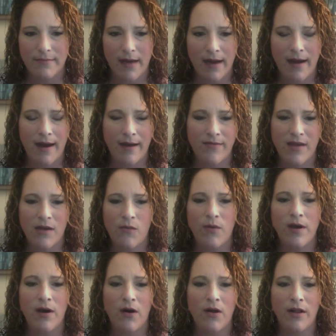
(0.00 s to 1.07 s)
I think
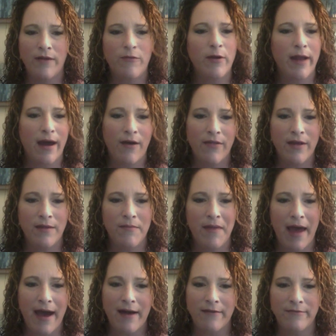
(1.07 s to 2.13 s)
we all every now and then
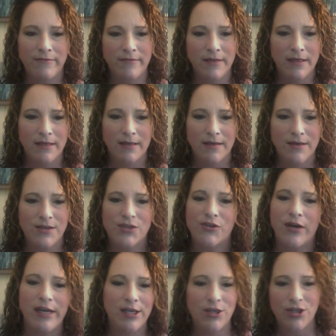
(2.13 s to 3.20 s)
have
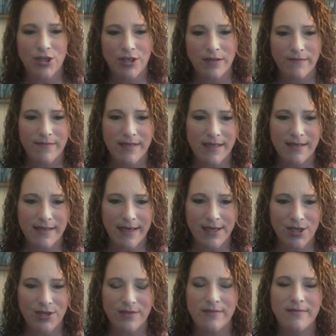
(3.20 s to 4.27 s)
strange
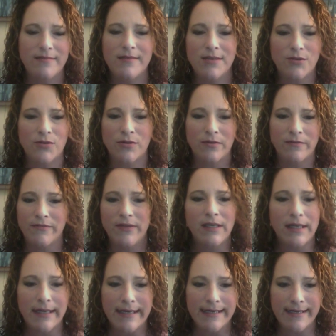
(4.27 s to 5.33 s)
sensations or
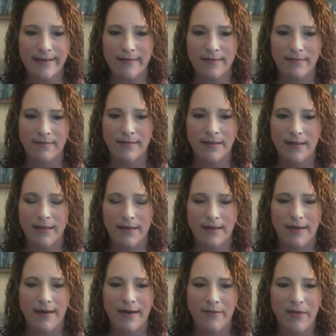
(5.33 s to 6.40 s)
feelings in
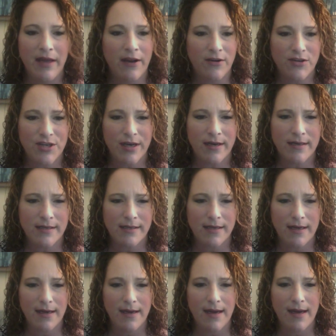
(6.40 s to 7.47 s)
our chest,
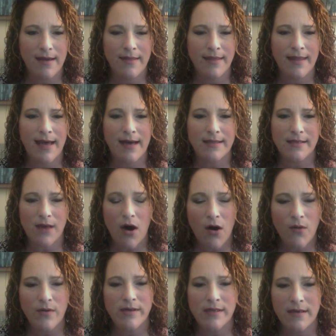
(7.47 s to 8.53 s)
and that's
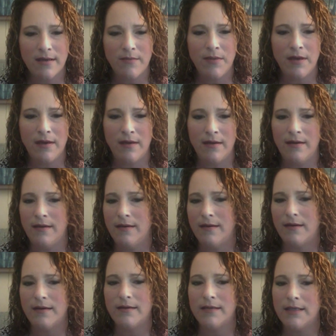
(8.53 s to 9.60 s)
always going to be
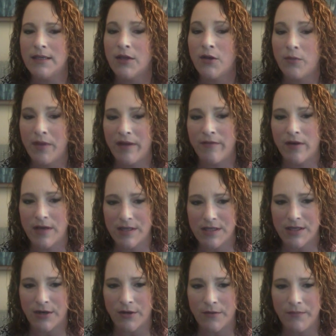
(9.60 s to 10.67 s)
a little bit of a
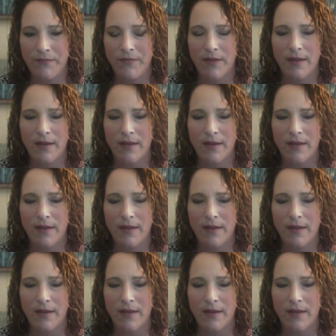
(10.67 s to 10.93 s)
concern.